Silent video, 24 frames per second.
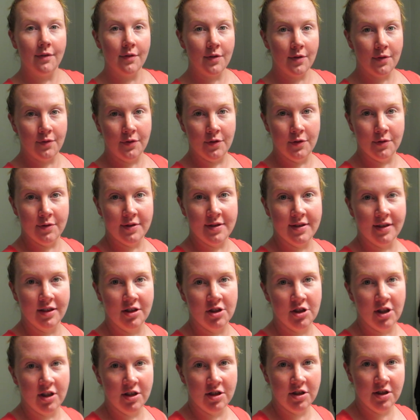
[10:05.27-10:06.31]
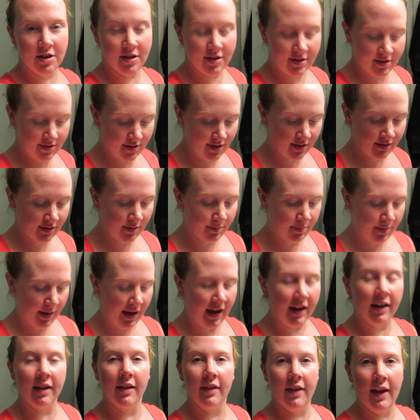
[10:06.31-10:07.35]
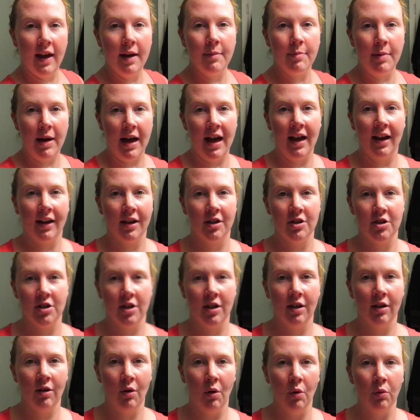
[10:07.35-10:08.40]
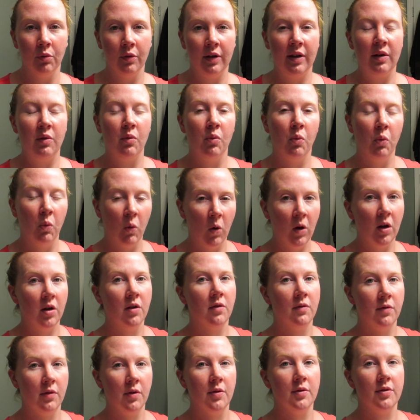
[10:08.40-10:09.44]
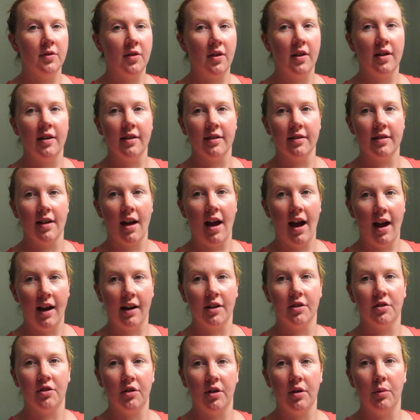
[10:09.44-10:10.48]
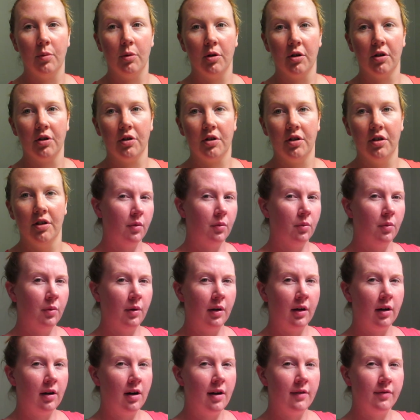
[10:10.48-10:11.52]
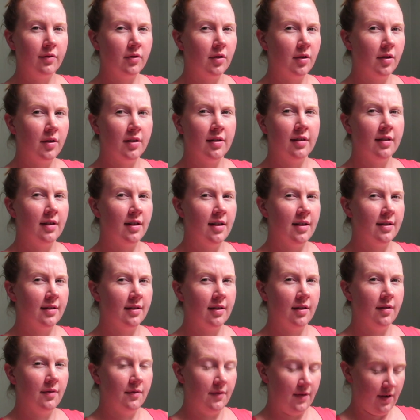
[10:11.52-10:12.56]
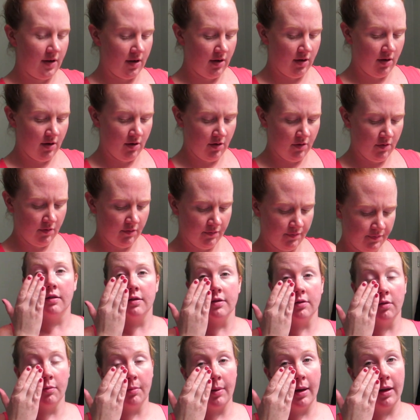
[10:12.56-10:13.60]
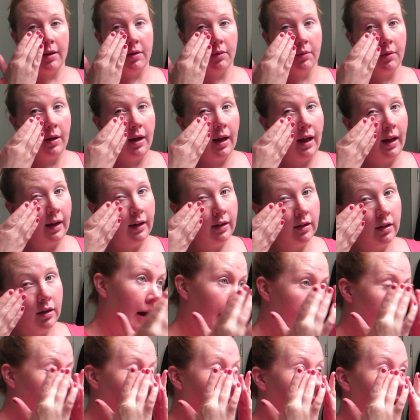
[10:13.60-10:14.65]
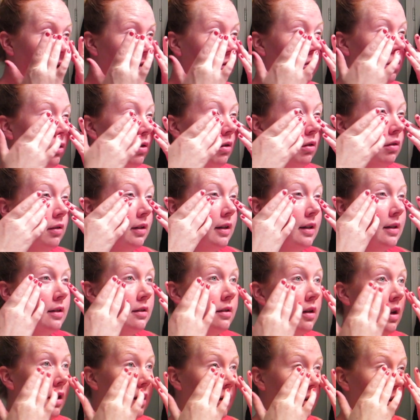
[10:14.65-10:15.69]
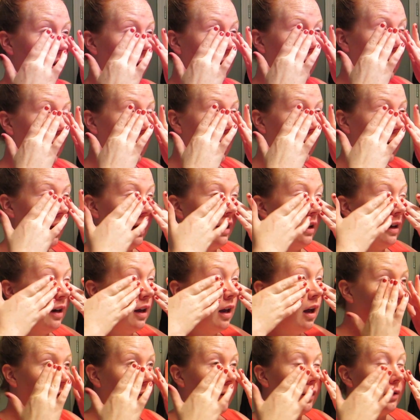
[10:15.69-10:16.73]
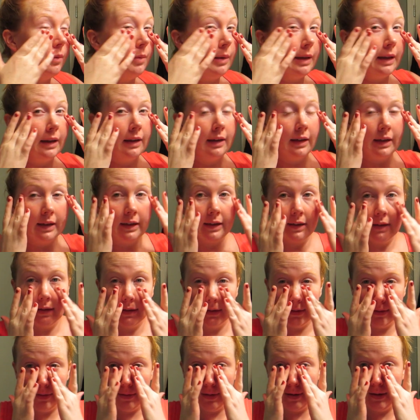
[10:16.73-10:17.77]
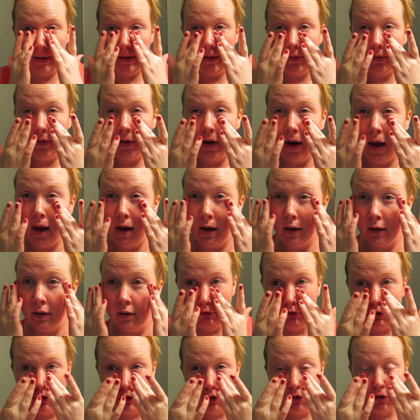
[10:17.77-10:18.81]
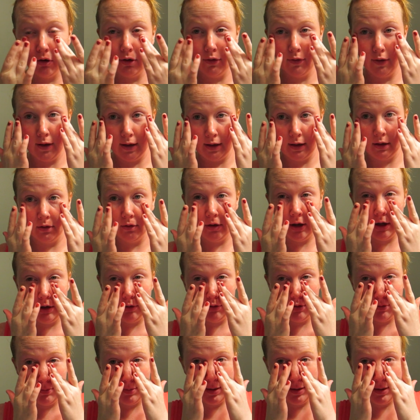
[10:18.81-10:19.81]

of the few suggestions on the back of that packaging, only one of those things actually worked. Wherever this is in the video. So by the way, I totally intended on filming this the night that I recorded that Get Ready With